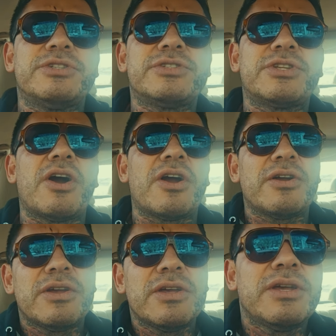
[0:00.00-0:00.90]
star
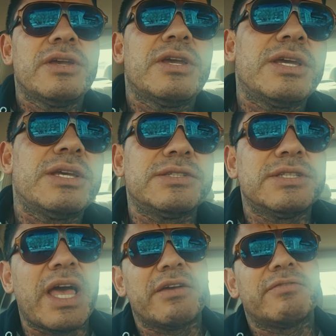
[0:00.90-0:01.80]
is
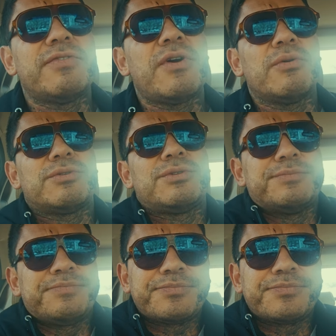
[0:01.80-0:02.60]
Latin folks.